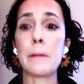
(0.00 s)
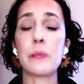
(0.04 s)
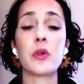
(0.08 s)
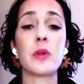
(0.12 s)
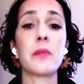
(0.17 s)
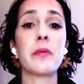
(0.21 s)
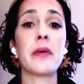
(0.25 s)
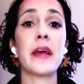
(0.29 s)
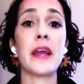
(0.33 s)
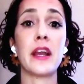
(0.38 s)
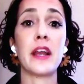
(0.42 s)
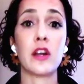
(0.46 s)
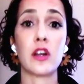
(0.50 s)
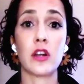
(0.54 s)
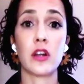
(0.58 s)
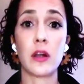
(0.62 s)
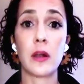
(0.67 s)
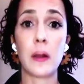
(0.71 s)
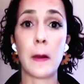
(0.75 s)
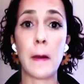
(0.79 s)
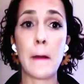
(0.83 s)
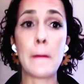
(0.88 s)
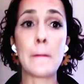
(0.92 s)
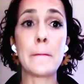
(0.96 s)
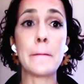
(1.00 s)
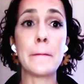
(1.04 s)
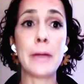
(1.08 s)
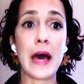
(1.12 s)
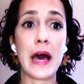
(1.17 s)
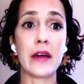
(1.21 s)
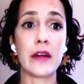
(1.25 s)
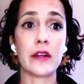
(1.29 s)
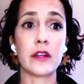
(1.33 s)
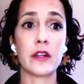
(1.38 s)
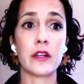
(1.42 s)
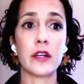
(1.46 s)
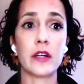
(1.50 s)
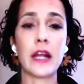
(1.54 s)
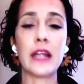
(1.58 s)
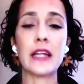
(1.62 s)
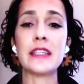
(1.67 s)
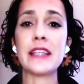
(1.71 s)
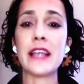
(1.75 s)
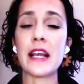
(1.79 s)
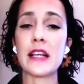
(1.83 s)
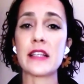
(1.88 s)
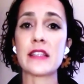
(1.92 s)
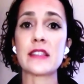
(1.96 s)
prepare better.
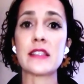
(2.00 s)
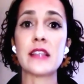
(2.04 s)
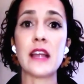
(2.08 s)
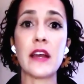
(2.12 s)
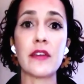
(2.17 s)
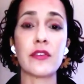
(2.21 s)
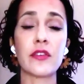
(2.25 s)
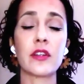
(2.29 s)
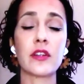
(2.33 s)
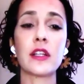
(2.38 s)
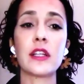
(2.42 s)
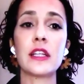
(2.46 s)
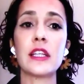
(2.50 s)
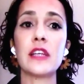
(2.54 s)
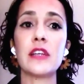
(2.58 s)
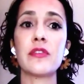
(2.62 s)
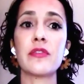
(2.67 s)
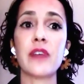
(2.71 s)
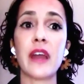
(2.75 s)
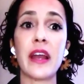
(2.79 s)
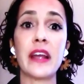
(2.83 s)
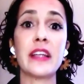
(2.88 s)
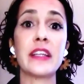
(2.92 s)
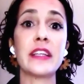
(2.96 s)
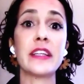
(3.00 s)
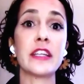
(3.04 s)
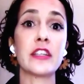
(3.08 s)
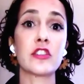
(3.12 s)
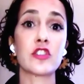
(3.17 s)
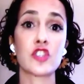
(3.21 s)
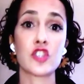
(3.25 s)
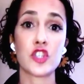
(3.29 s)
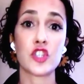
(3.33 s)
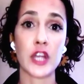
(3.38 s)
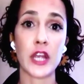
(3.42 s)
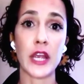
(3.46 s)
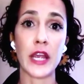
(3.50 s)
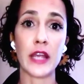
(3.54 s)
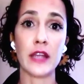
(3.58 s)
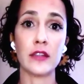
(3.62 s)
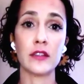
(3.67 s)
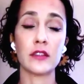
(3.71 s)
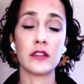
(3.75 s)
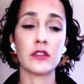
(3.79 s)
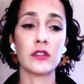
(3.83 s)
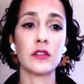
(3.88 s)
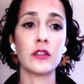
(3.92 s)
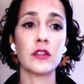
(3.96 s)
And yes, definitely finding
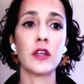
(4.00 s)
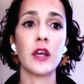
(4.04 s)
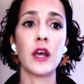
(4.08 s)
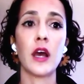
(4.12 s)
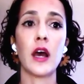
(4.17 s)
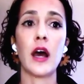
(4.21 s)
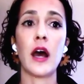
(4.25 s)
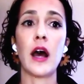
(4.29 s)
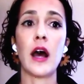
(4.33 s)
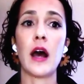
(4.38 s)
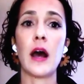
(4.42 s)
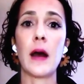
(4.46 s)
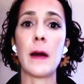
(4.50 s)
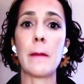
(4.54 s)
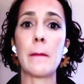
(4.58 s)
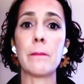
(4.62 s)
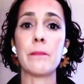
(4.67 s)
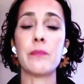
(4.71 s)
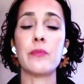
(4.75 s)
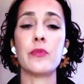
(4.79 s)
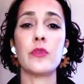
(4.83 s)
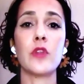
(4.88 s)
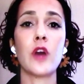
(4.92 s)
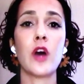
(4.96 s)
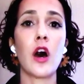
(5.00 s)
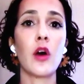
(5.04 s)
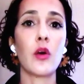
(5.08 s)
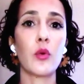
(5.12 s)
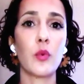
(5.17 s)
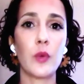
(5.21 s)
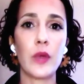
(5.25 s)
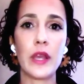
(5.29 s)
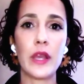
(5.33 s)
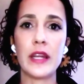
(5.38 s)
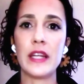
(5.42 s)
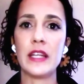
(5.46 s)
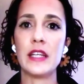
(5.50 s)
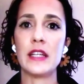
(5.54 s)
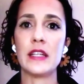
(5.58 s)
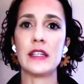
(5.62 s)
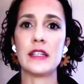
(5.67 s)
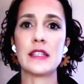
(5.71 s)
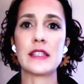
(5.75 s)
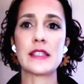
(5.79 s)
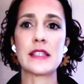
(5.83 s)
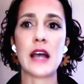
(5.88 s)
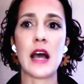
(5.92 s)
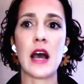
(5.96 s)
shade, not waiting
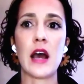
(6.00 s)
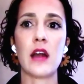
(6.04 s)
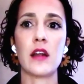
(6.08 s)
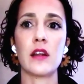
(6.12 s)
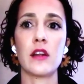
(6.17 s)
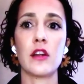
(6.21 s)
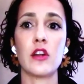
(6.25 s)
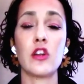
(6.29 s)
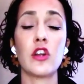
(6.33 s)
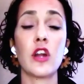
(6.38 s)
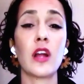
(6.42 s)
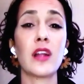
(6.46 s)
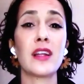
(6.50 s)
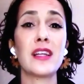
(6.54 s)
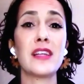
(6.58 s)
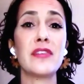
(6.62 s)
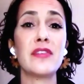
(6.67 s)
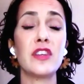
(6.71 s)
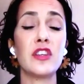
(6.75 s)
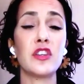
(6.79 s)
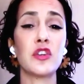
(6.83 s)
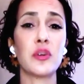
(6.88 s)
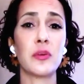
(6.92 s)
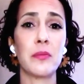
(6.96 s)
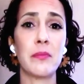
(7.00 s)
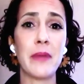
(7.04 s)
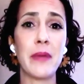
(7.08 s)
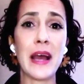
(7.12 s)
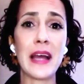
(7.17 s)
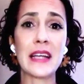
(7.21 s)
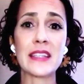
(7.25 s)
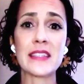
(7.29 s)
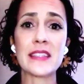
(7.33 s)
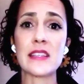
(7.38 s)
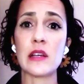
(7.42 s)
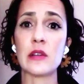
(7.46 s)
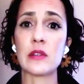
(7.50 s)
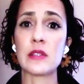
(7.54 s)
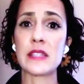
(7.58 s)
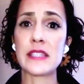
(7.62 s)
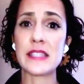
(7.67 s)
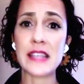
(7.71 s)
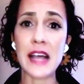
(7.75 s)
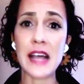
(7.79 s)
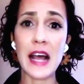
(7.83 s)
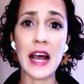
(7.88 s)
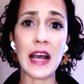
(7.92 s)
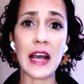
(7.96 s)
in the sun, not leaving your pets
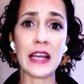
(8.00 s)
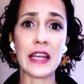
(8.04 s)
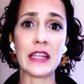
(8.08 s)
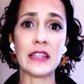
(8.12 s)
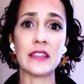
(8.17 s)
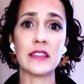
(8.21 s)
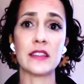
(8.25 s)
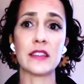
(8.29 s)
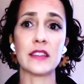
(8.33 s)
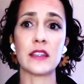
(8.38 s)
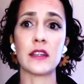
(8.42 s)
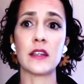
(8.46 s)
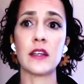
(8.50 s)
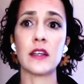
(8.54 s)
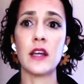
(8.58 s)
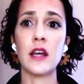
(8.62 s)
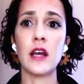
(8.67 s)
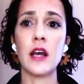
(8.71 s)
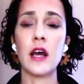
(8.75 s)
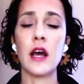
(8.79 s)
outside.